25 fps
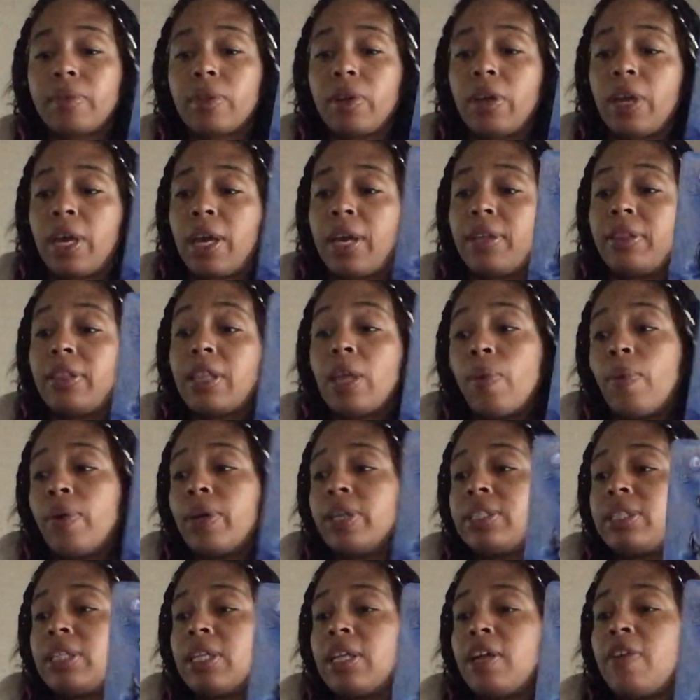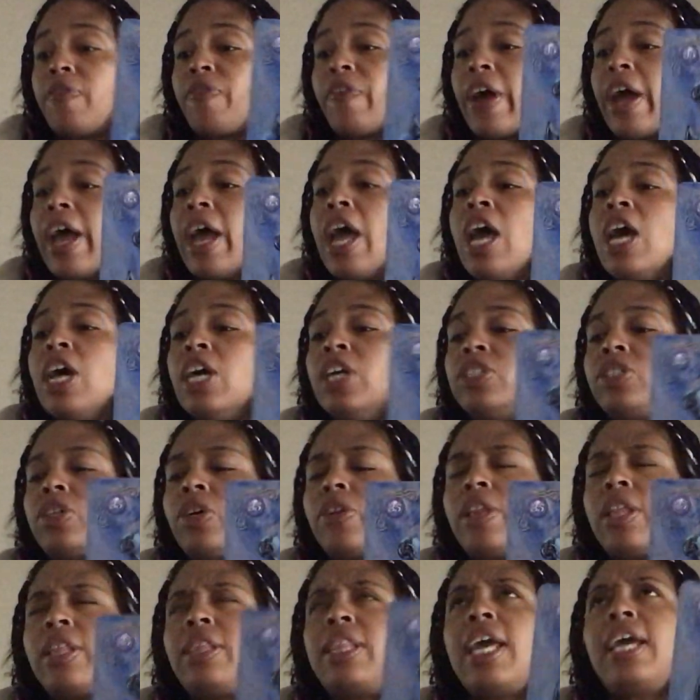Okay, they want to solidify it. So
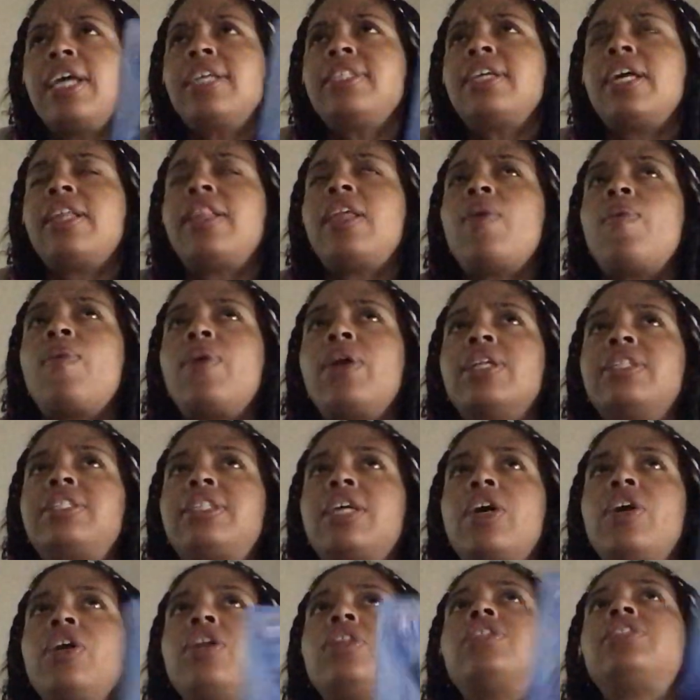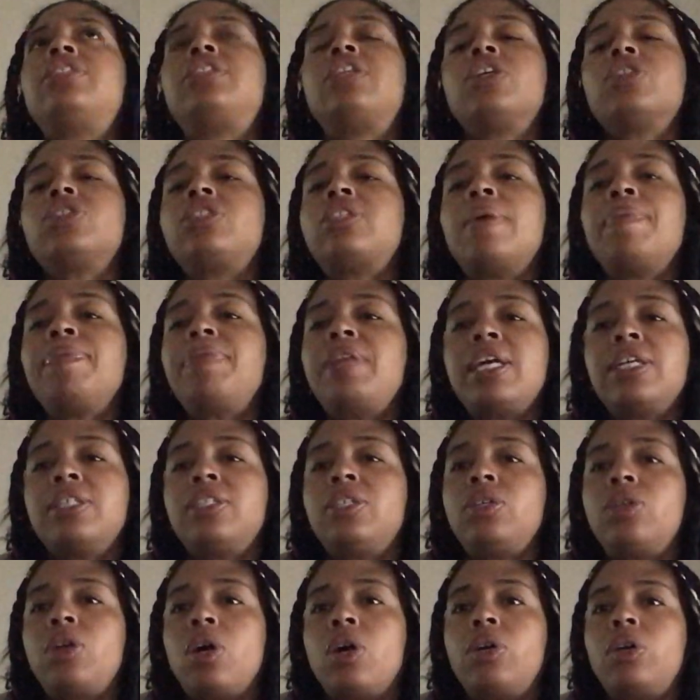the things that they want to tell you, there's some things
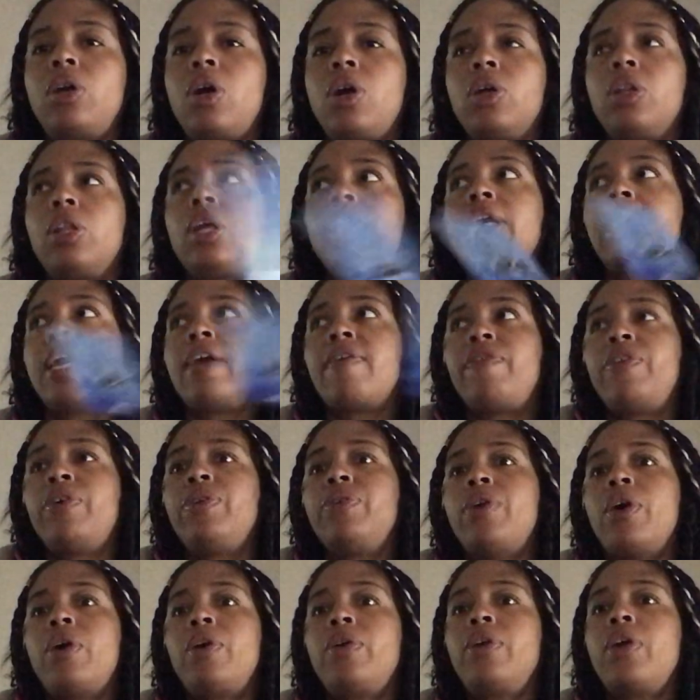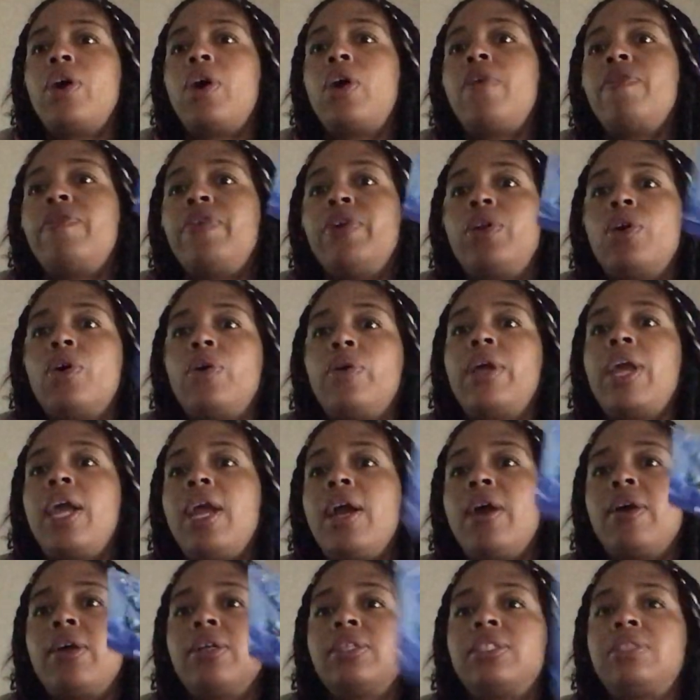you don't know. Look, if you don't know, if you don't
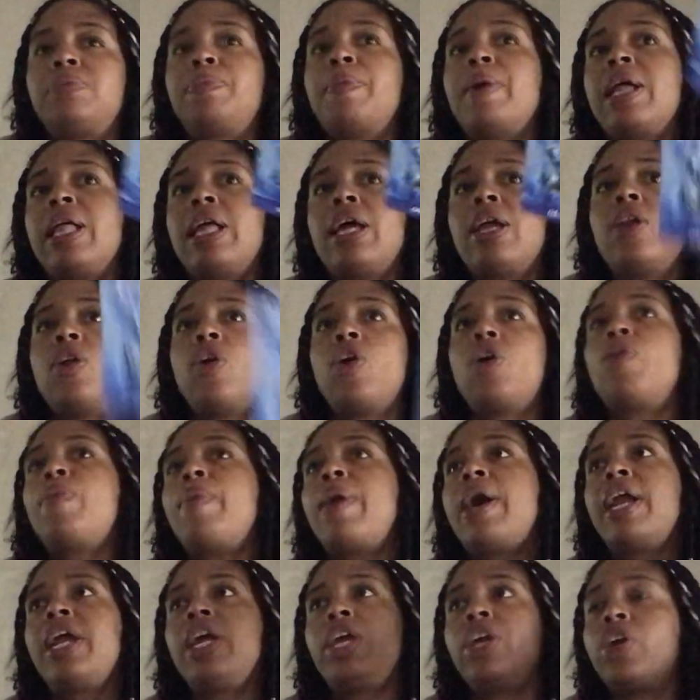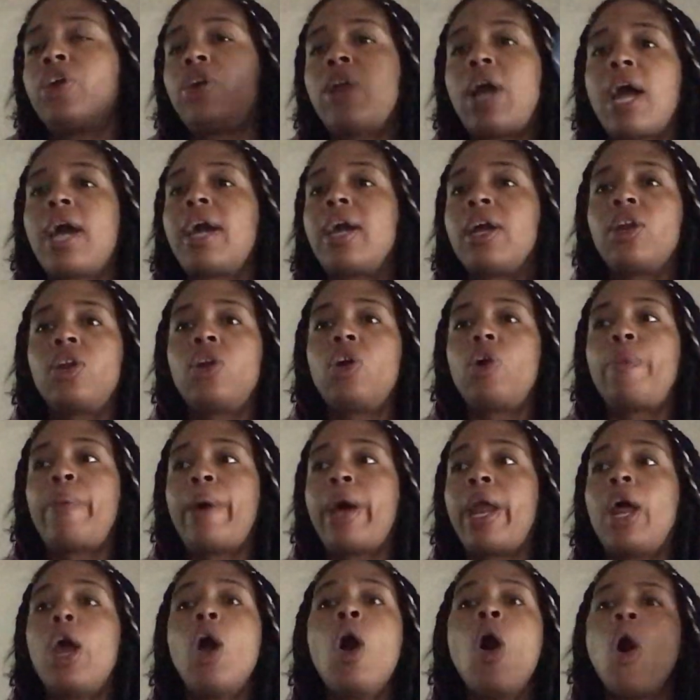hear it, smell it, know about it, you're not going to know
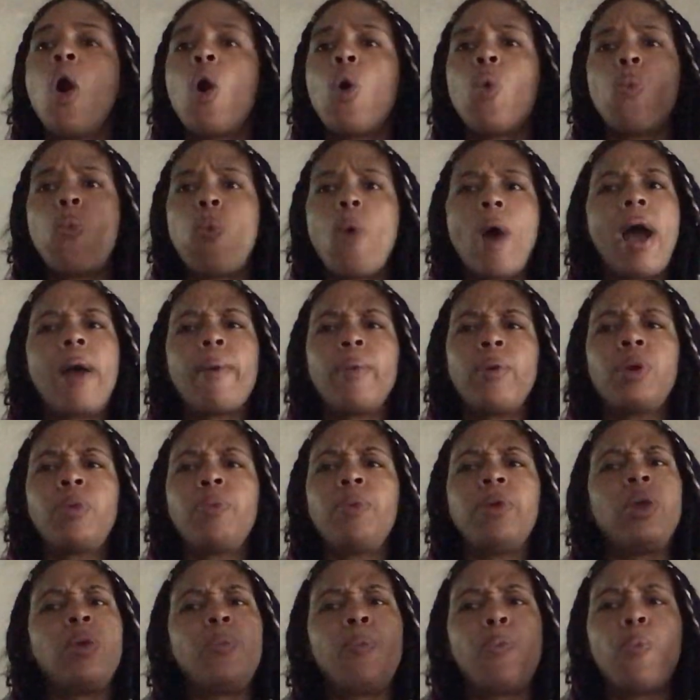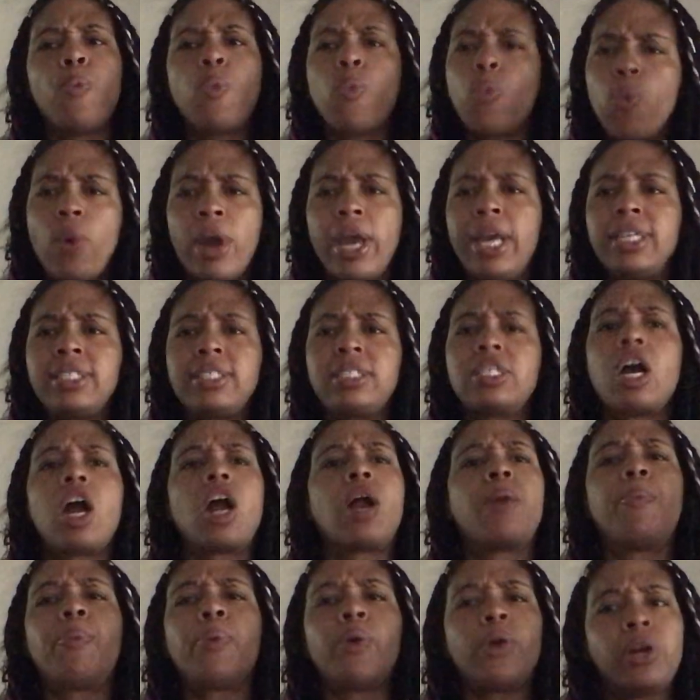about it. Why would we waste
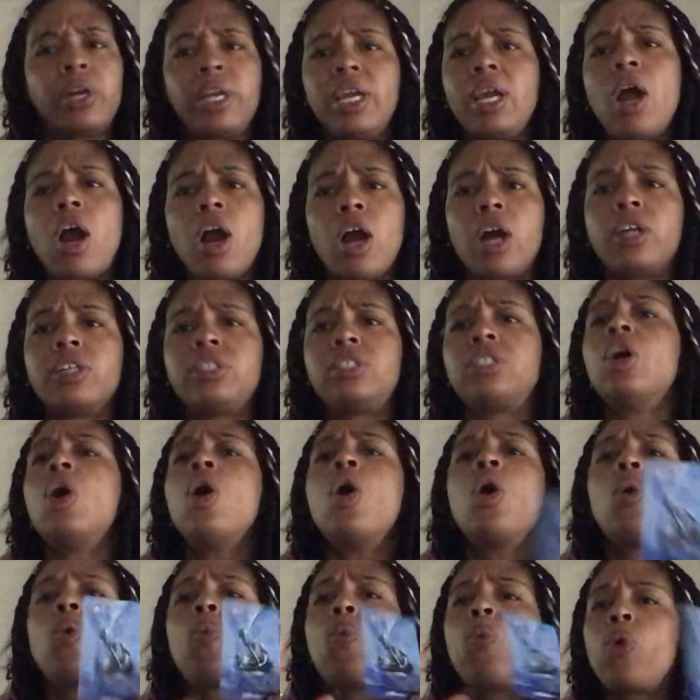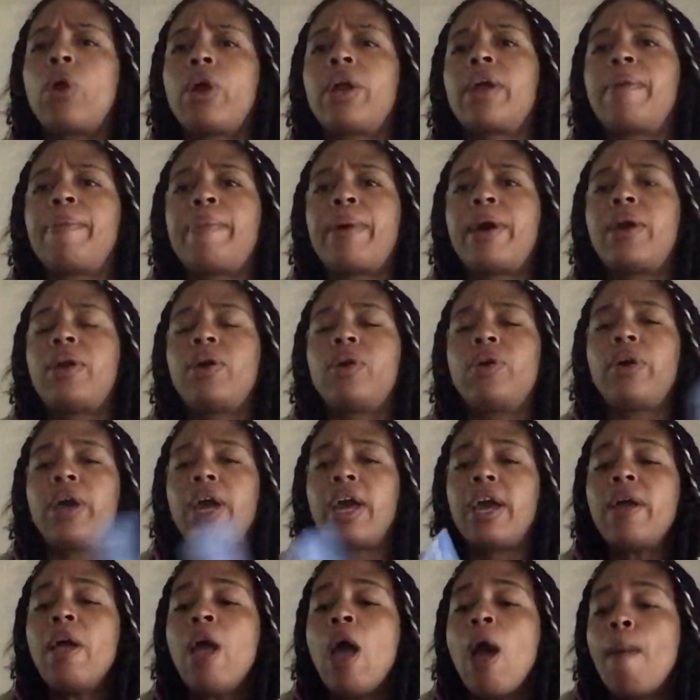our pretty hearts worrying about it,
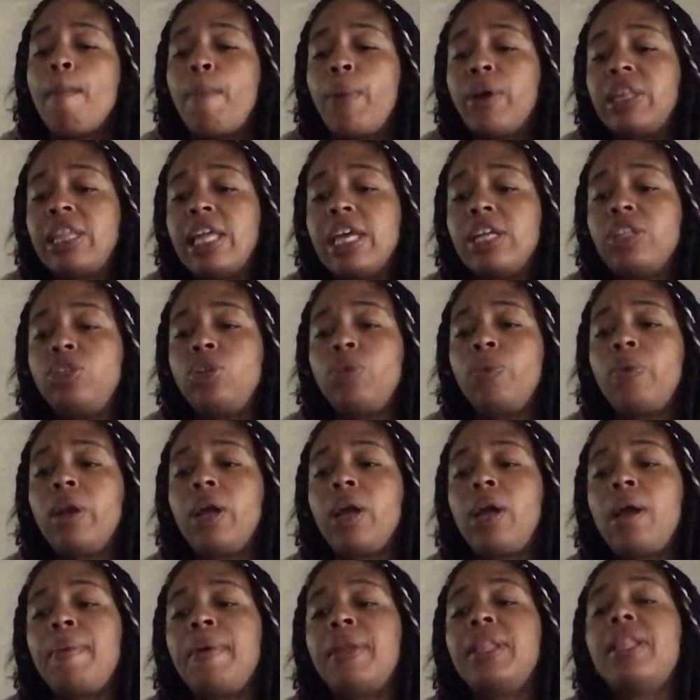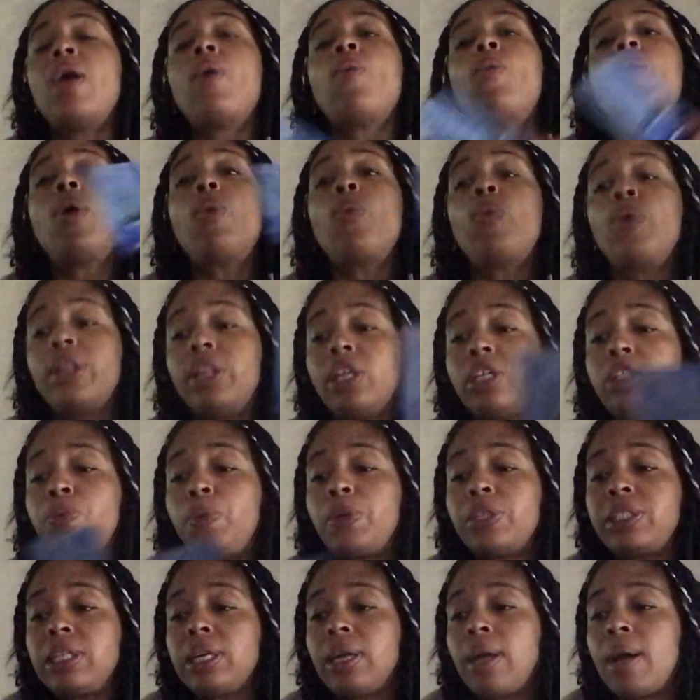okay? But they do want to come in. They want, when this
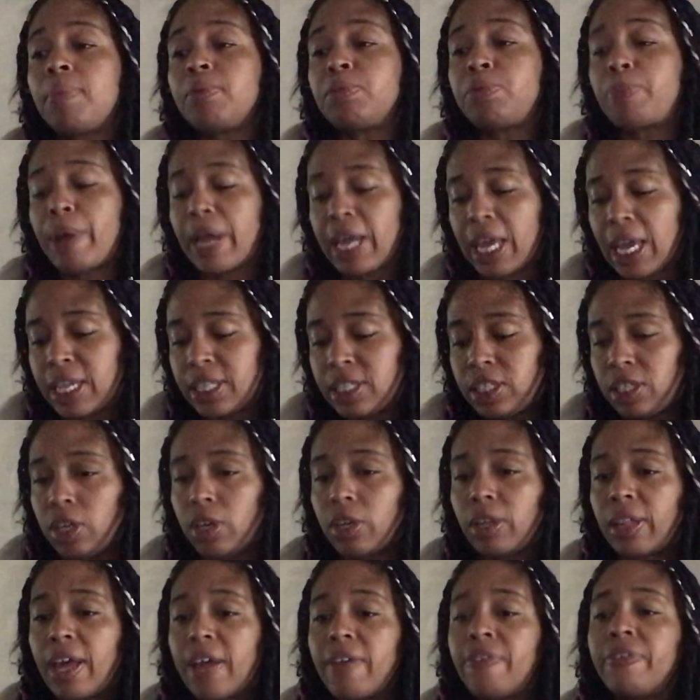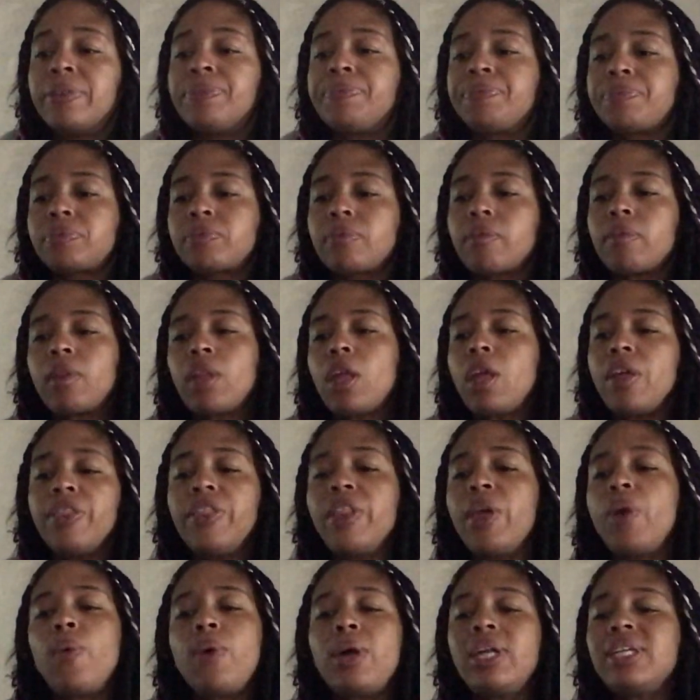person comes back into your life,
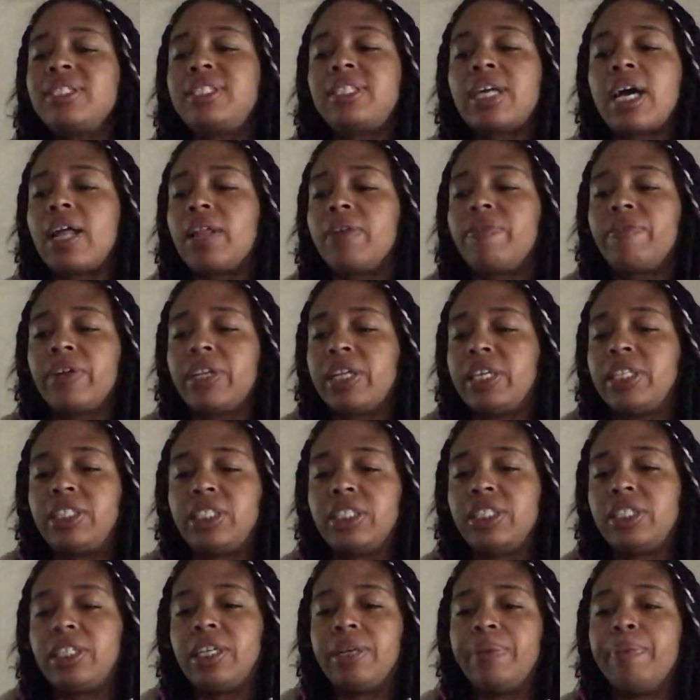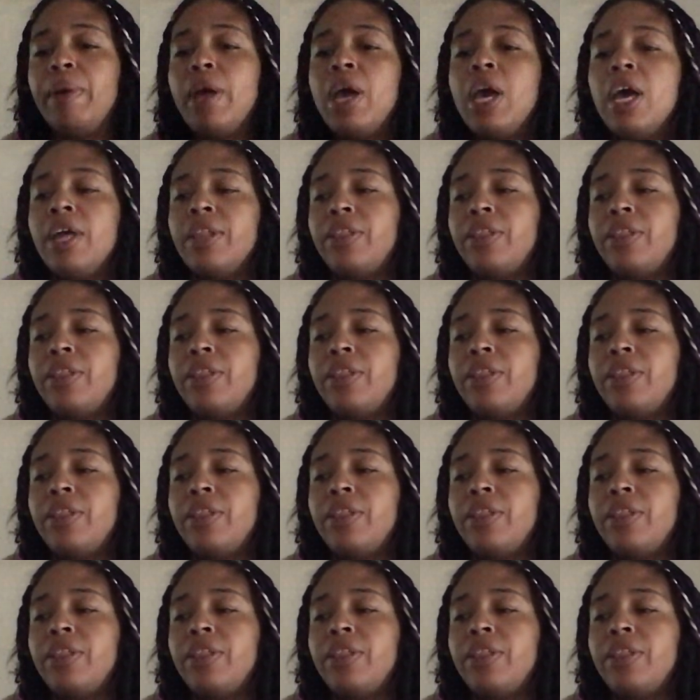they want a style of relationship.